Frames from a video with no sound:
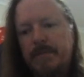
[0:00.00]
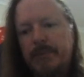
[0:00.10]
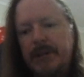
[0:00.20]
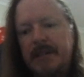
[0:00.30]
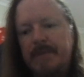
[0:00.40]

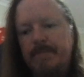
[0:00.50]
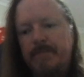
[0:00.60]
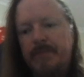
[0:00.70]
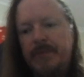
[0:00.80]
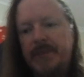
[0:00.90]
pretty
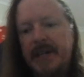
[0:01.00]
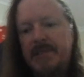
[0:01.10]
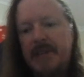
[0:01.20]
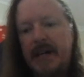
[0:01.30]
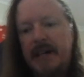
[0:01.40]

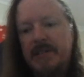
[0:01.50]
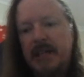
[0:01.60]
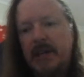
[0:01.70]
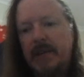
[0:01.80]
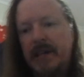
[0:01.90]
decent
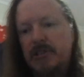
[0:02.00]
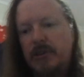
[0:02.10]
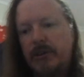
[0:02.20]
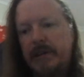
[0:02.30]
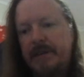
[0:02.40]
articulation
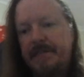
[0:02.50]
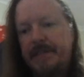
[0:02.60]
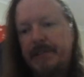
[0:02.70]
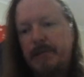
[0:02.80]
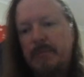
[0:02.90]
on it
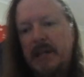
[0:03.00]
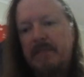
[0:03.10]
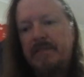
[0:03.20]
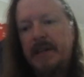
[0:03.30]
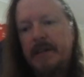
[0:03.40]
for a
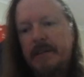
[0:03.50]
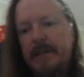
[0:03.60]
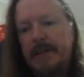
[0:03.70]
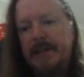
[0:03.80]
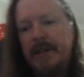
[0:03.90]

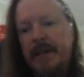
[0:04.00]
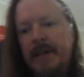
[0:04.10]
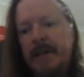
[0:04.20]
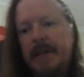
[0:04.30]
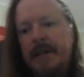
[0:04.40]
minifigure and
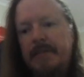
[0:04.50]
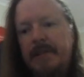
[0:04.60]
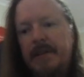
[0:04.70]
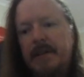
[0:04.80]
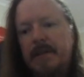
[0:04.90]

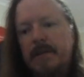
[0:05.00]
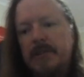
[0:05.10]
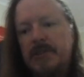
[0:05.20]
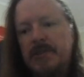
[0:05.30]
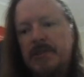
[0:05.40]
everything,
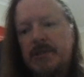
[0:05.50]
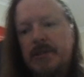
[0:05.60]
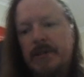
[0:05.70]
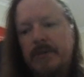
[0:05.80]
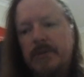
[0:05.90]
which is
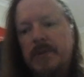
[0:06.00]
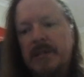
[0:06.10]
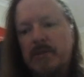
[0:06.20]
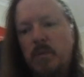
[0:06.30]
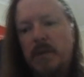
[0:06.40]

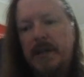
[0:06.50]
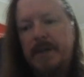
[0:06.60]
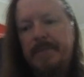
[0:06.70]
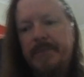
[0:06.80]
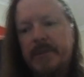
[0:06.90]
always a
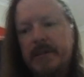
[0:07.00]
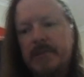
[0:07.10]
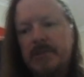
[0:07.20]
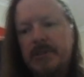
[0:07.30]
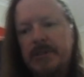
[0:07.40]
winner.
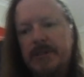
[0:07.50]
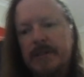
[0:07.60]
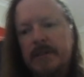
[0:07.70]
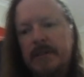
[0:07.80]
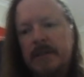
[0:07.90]

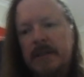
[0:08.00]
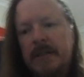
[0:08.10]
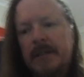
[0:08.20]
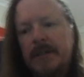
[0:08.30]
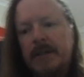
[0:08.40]
So
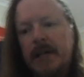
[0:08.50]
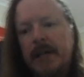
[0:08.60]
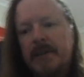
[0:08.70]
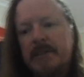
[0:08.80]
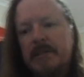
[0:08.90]

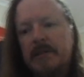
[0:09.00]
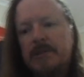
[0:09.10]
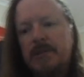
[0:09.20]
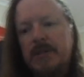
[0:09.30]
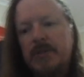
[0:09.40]
yeah, there's a
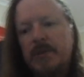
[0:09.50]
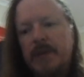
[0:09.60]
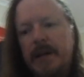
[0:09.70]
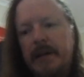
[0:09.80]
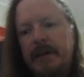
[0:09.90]
lot to enjoy
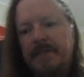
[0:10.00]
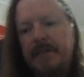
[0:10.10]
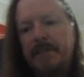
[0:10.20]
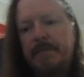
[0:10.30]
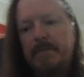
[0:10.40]
there if
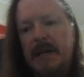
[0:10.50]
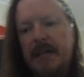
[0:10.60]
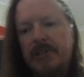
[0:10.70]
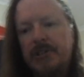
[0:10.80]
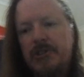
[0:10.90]
you
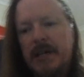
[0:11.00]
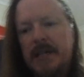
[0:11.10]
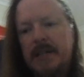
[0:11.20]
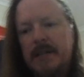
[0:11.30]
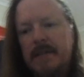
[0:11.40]
manage to track
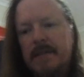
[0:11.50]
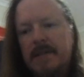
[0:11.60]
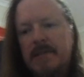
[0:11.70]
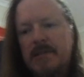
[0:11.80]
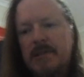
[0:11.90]

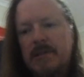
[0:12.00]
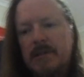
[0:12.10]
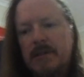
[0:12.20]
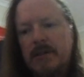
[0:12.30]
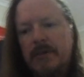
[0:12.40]
this
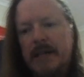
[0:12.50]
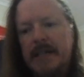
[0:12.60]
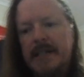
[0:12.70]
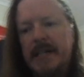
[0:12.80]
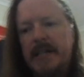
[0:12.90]
guy
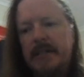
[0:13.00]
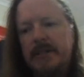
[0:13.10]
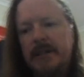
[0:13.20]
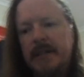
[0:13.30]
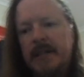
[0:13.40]
down.